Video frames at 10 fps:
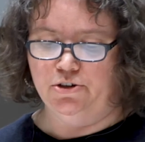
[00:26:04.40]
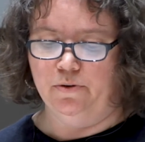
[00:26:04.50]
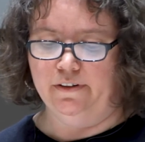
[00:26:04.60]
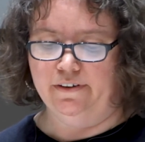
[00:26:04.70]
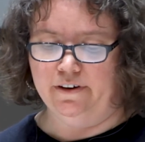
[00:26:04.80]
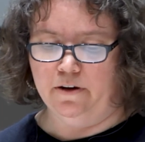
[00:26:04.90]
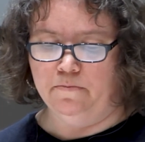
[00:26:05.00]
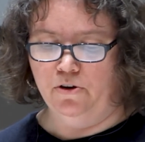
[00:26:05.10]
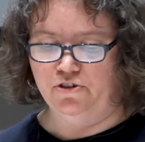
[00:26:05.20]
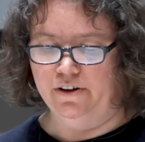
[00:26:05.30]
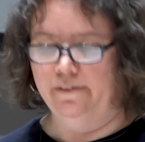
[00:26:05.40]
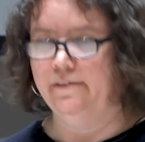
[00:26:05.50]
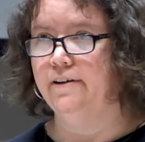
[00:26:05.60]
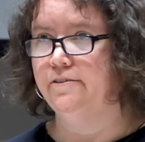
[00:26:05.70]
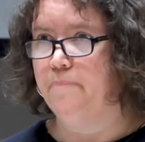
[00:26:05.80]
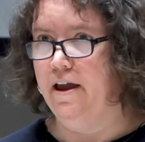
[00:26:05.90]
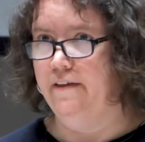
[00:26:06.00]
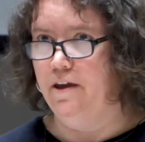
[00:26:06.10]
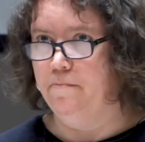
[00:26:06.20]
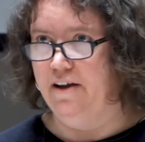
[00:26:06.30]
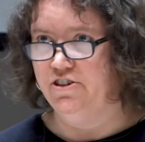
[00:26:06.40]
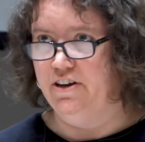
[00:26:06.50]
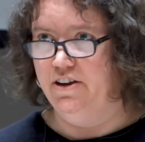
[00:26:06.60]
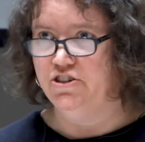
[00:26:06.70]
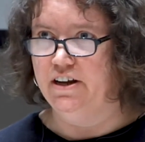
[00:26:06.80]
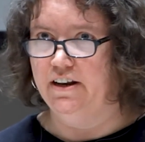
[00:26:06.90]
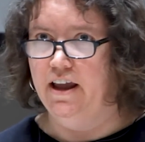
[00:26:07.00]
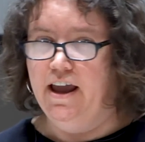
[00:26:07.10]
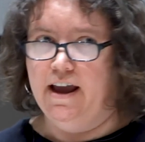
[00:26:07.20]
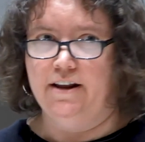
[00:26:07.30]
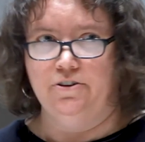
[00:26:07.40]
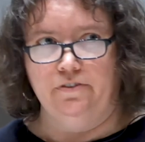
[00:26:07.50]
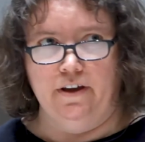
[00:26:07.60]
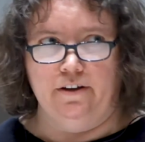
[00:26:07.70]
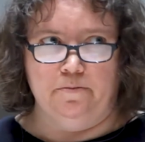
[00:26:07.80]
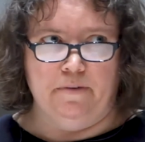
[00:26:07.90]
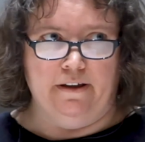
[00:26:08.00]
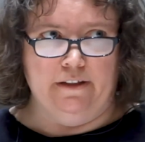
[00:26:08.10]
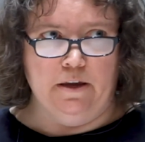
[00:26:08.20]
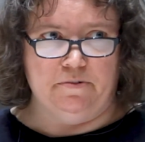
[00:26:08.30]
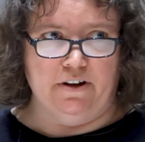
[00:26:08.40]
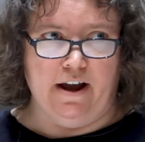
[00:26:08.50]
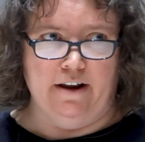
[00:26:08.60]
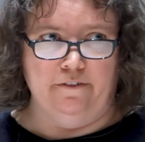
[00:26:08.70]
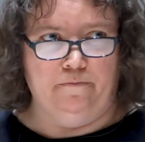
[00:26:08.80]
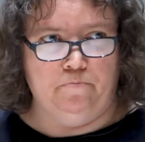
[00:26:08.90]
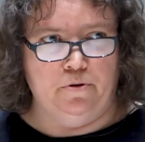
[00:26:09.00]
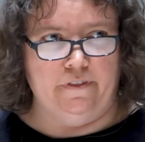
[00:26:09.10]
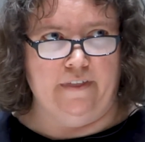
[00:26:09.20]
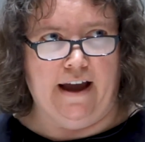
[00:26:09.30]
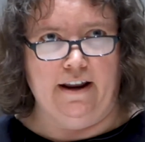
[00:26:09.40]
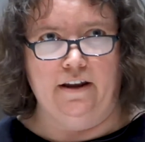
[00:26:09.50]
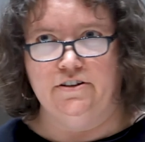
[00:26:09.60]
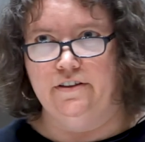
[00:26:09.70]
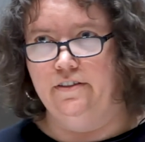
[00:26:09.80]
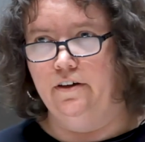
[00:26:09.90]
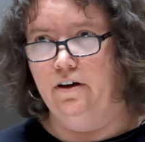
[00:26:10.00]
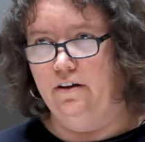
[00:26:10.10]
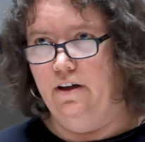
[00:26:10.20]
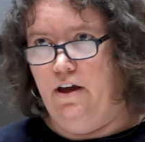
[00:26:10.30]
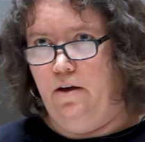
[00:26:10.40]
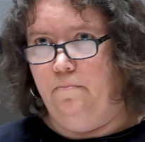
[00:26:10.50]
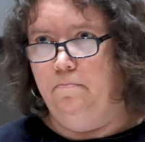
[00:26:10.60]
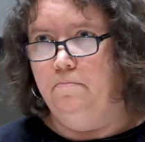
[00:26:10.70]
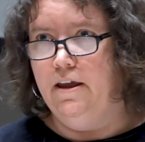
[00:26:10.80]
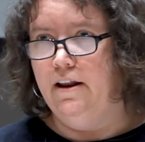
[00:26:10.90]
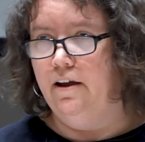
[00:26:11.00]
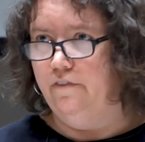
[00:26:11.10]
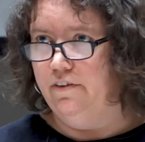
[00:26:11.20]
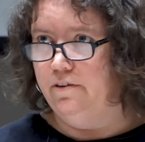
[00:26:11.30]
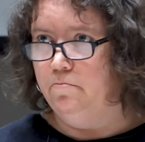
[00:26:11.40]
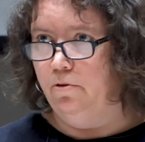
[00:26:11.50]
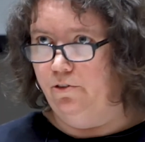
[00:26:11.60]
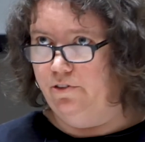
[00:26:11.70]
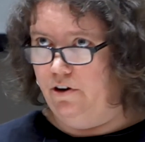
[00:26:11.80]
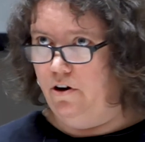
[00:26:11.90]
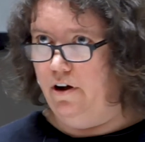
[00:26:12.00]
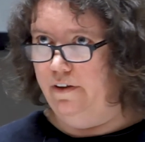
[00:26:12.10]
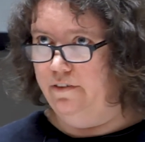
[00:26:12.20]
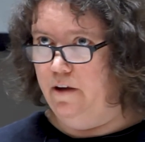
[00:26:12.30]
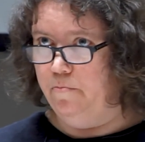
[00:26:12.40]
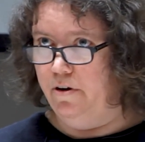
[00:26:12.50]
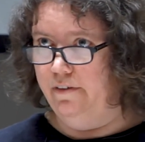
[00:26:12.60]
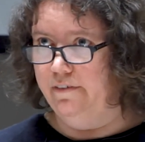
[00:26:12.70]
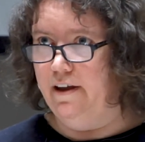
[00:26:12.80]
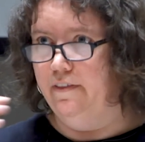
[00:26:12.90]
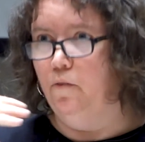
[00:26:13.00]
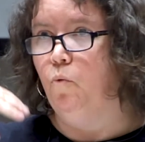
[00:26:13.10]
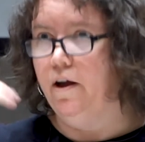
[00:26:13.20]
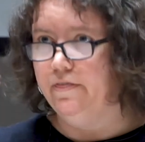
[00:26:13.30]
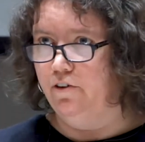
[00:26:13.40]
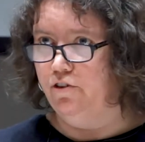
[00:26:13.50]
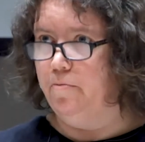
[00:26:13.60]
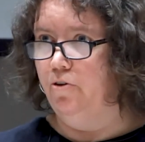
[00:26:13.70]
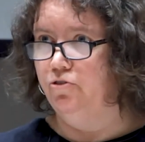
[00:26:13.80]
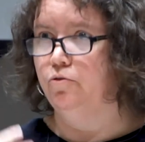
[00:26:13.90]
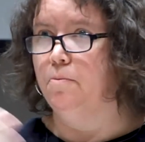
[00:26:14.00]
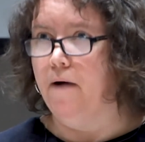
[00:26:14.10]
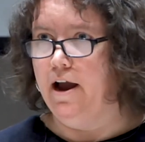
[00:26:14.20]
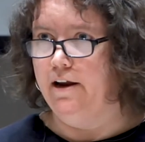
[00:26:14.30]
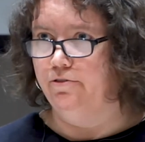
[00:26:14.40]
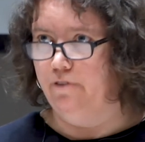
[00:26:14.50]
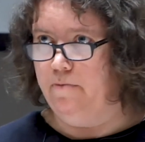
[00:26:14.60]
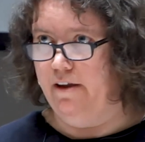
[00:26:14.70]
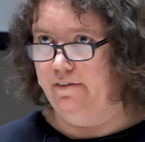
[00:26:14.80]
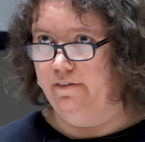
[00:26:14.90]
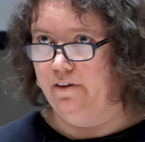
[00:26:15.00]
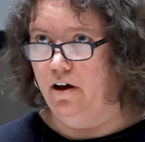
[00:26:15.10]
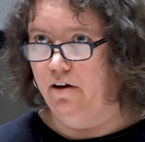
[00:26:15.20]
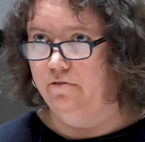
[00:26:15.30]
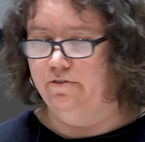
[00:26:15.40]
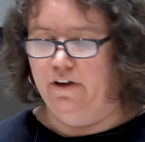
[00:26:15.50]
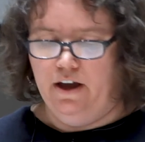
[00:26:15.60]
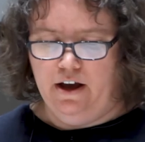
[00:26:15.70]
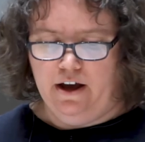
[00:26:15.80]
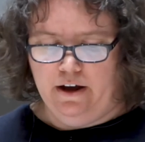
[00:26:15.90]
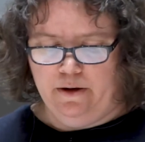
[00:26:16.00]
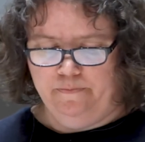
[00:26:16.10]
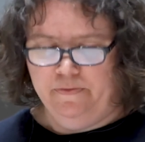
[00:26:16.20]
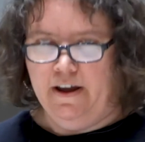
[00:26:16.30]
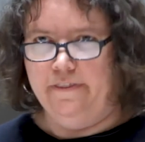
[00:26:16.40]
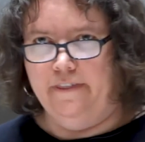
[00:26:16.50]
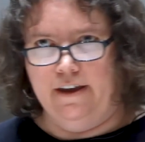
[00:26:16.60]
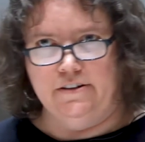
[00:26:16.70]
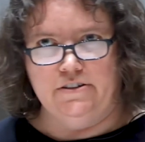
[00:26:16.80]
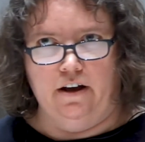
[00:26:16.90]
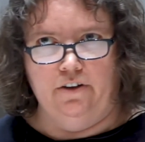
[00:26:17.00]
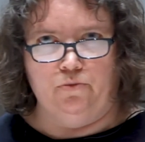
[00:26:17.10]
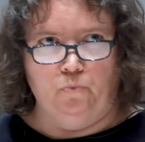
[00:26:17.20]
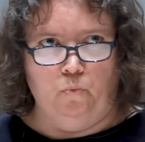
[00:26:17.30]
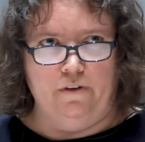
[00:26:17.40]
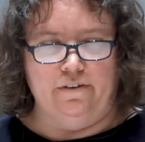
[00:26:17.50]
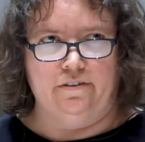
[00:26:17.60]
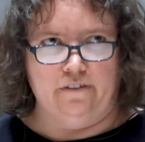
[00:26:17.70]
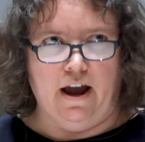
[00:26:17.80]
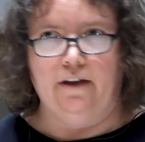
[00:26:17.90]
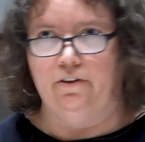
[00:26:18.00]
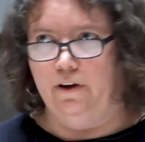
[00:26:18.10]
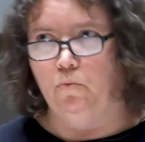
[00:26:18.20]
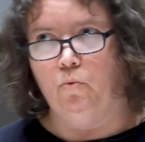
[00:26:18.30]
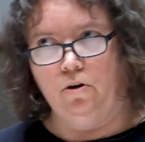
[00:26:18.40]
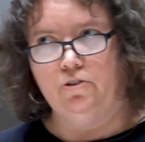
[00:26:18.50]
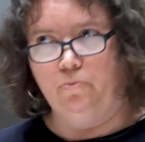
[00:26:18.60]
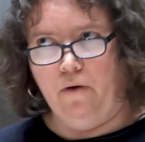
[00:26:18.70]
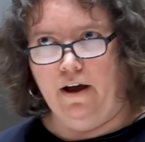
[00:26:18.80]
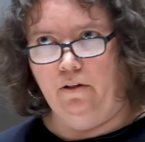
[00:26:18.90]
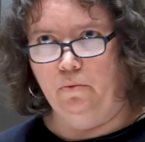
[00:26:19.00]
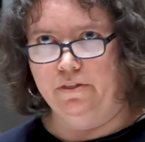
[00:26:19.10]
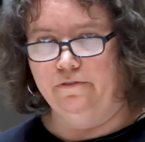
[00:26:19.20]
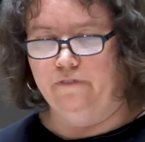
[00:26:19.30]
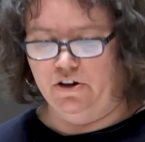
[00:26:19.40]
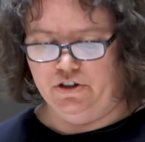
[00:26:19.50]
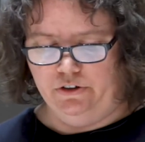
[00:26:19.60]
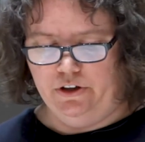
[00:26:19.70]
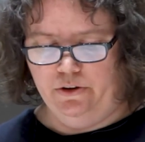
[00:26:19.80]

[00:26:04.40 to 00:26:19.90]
to elicit emotions and expand the imagination. And I don't think it's a big leap to kind of put that into the meaning of the symbols that are on these aprons and what they're supposed to remind Freemasons of. I think it's a style that works well with the functional